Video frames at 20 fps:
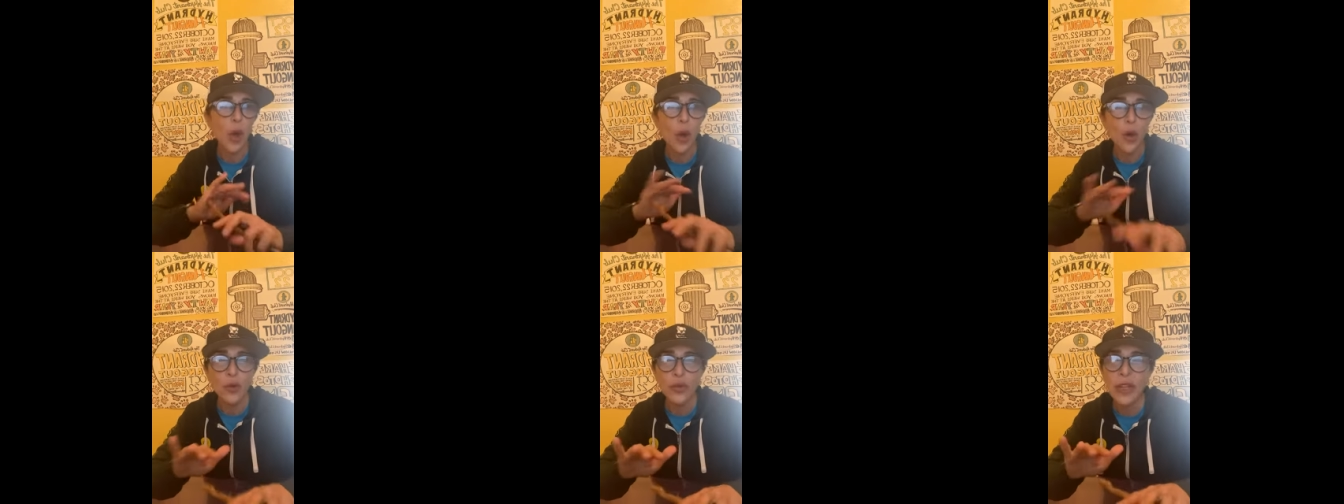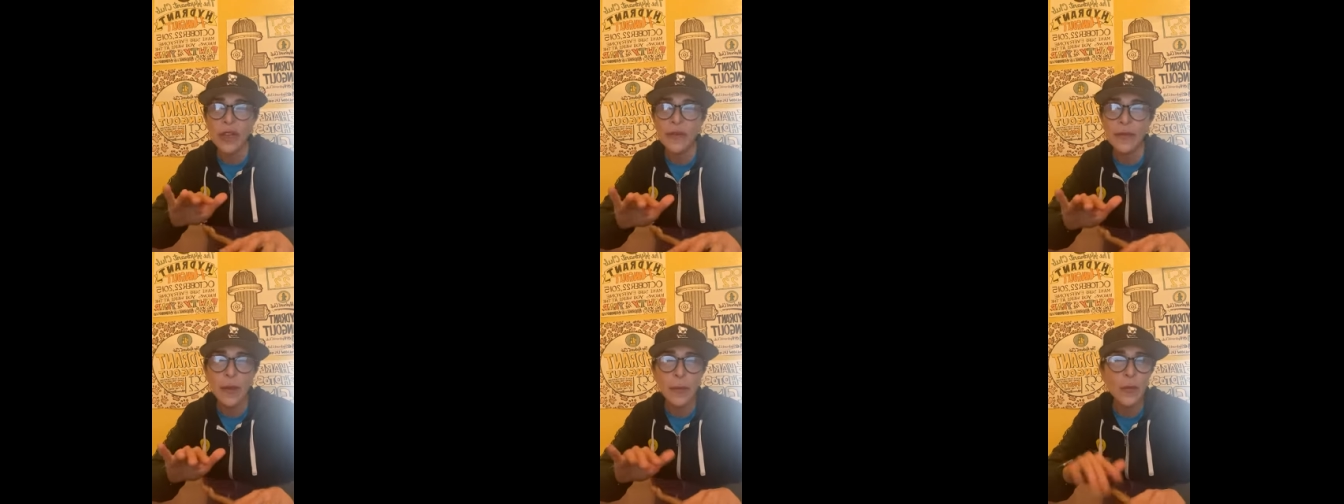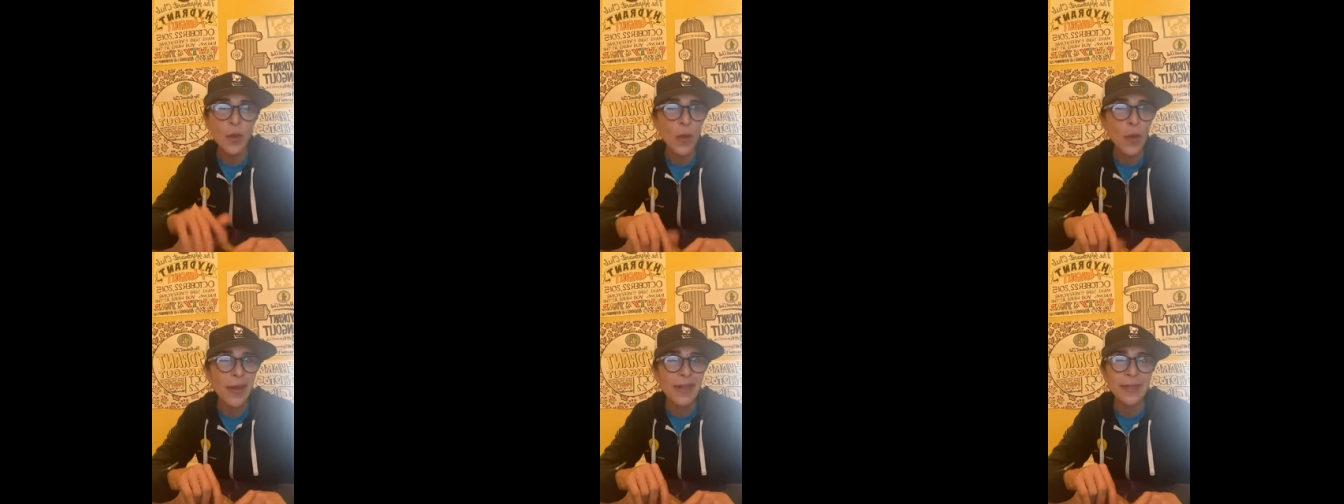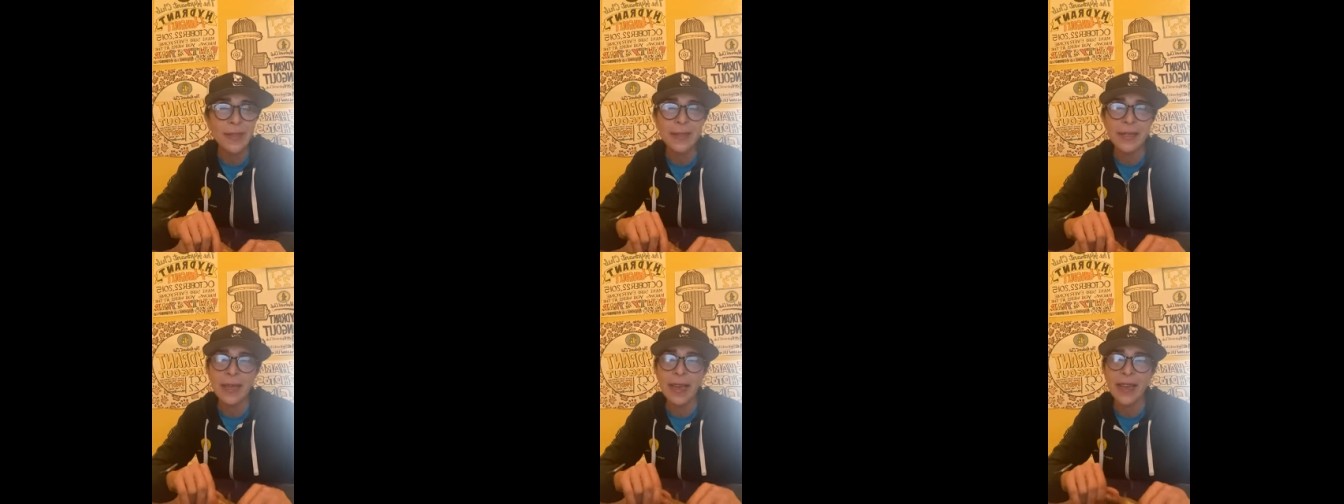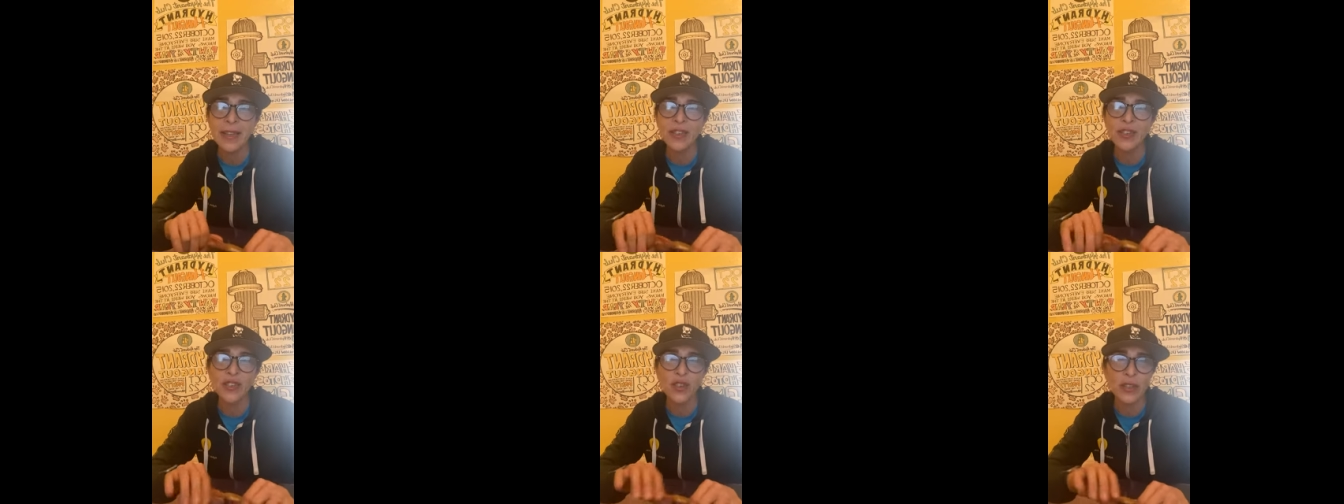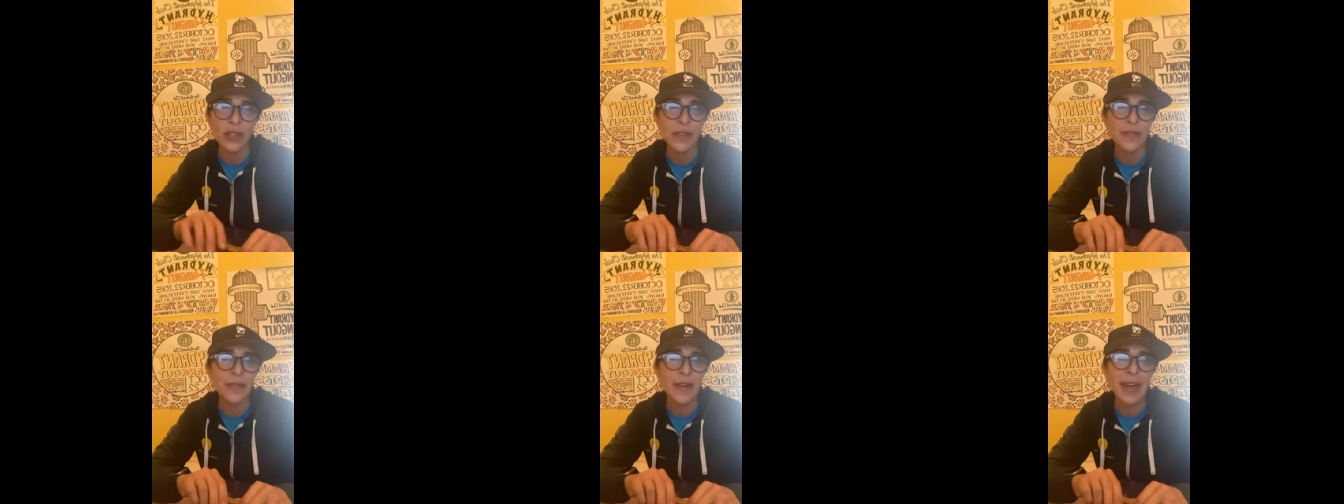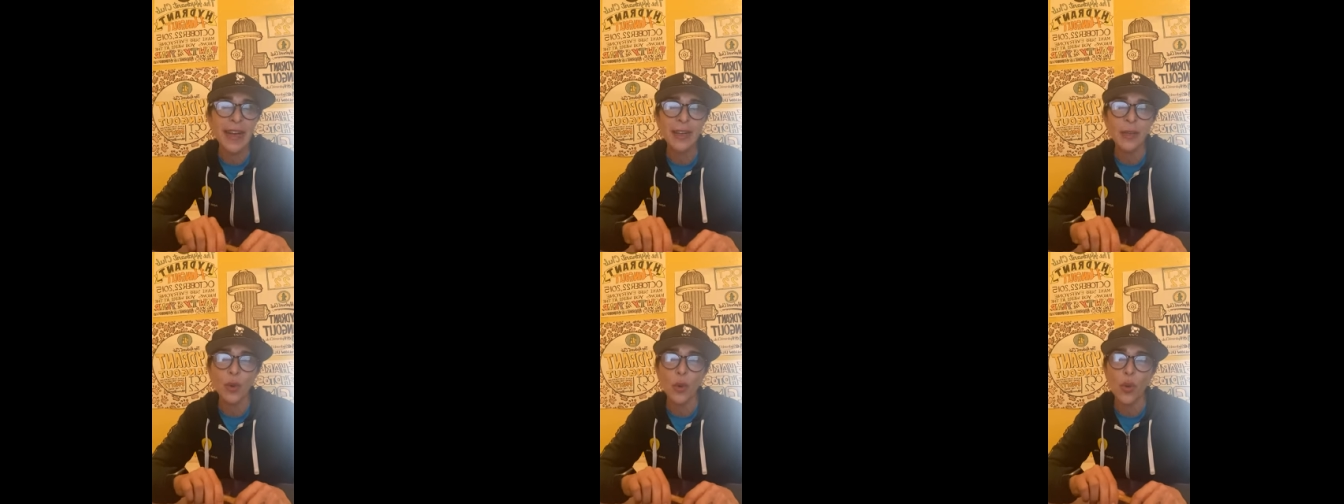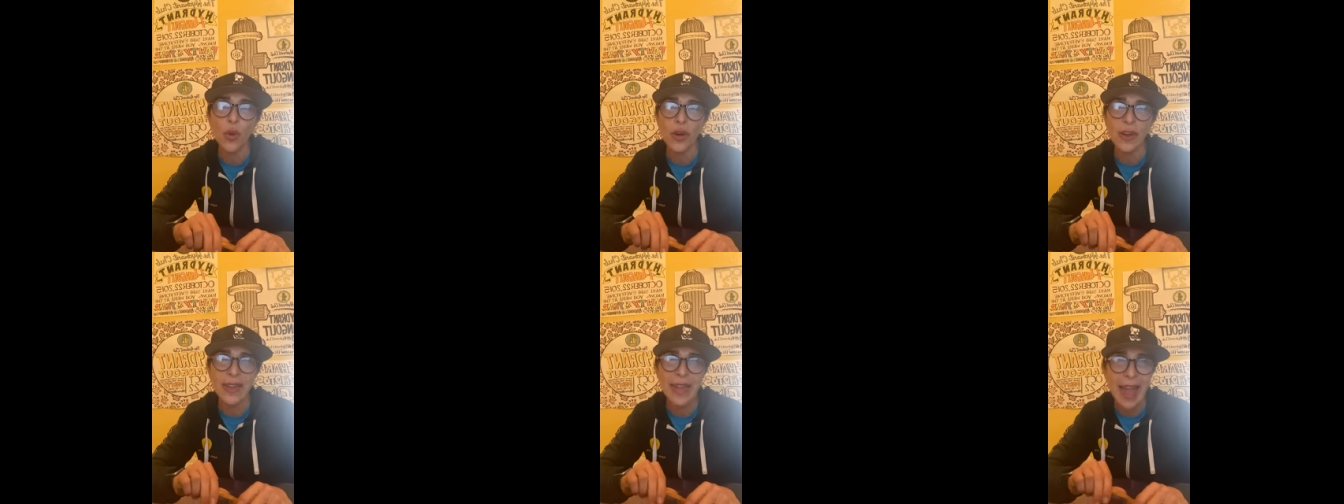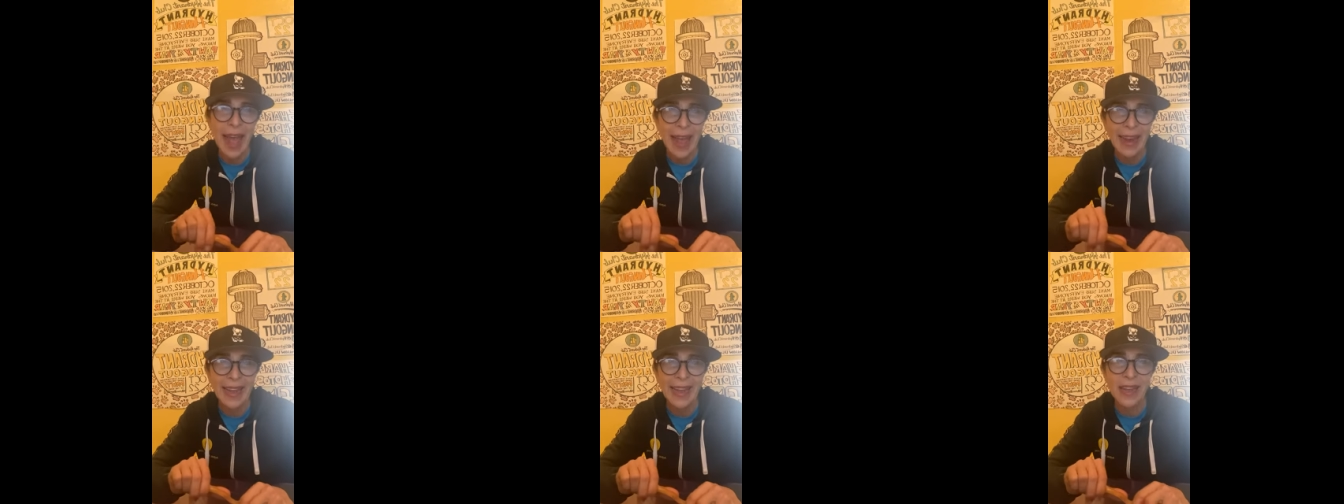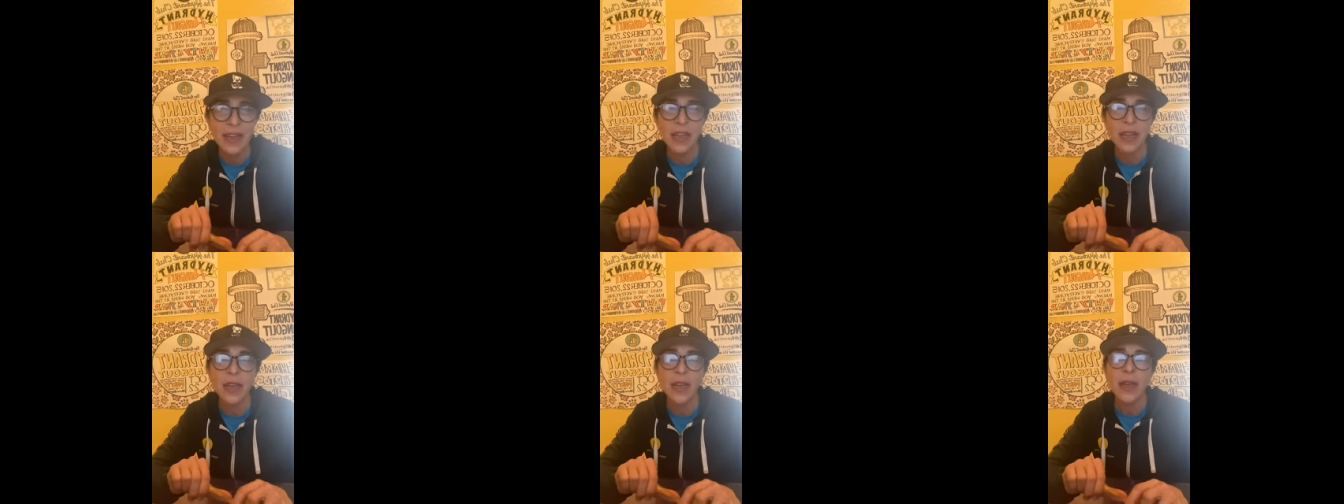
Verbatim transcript: only from USDA certified organic